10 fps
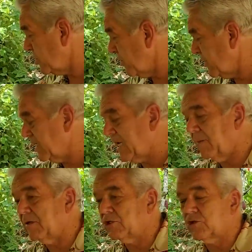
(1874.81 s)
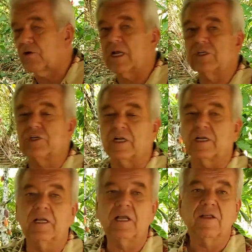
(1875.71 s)
you in the
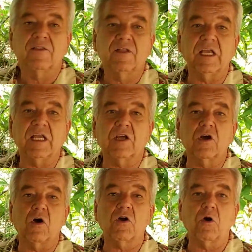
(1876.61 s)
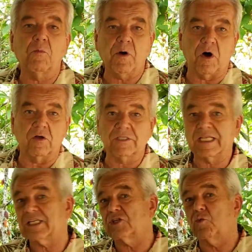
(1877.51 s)
demonstration the cocoa balls.
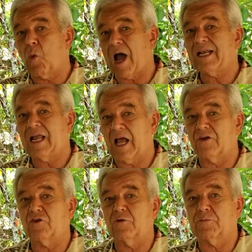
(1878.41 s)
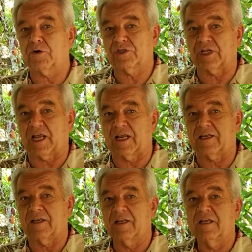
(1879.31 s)
This is 100%
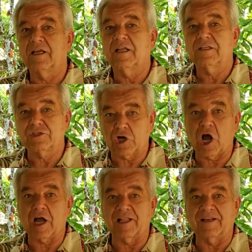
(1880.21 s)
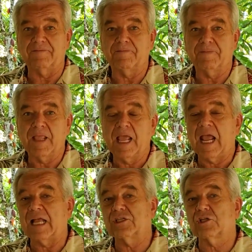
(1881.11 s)
chocolate.
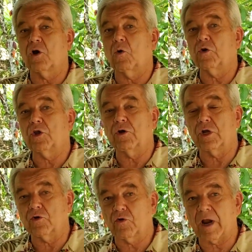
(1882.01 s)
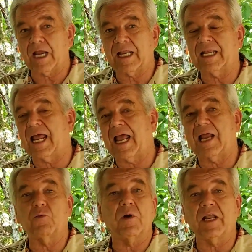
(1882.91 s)
And so you can grate it,
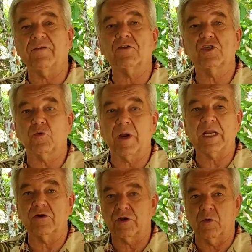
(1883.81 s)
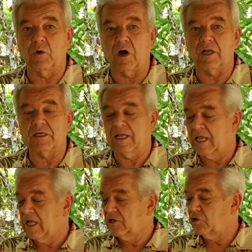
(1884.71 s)
add whatever sweetener you want
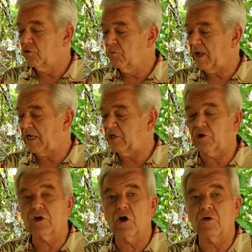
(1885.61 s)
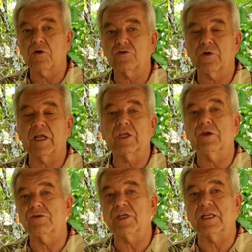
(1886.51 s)
to make your cocoa drink,
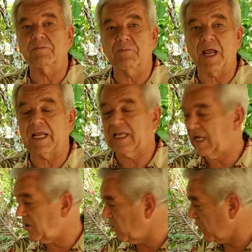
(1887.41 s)
use it in baking or